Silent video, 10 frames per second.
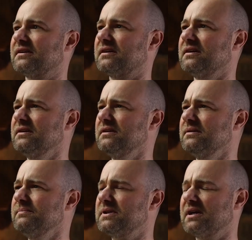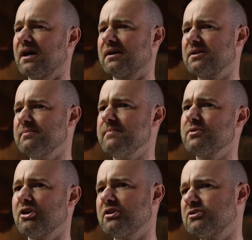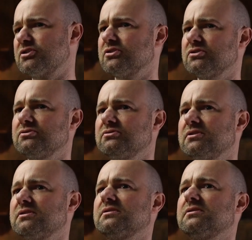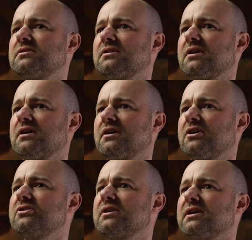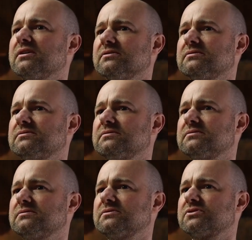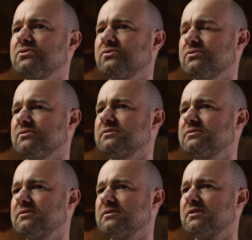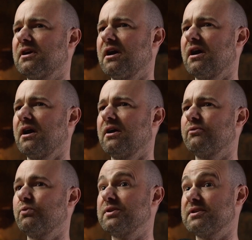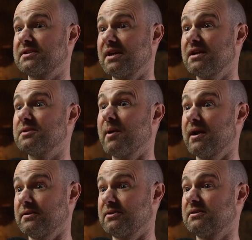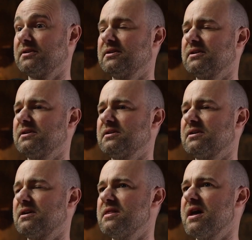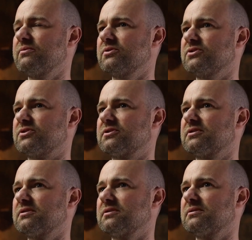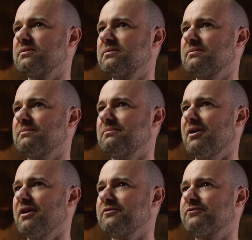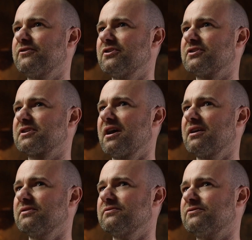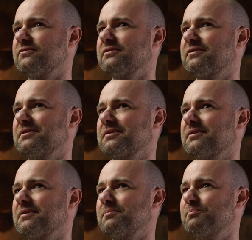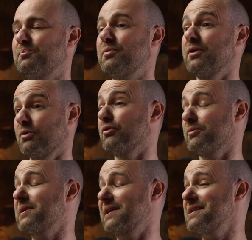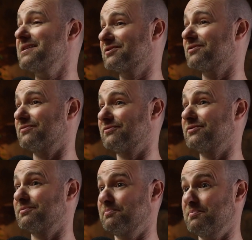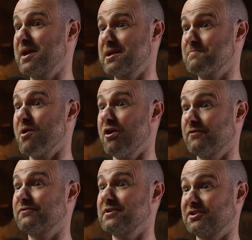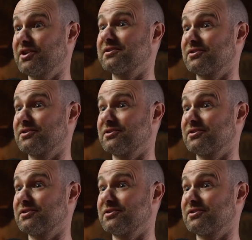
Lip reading: Yeah, I can remember going to Hunger Hill School with the stage band. Yeah. And that was my first kind of, or the beginnings of being part of the Jazz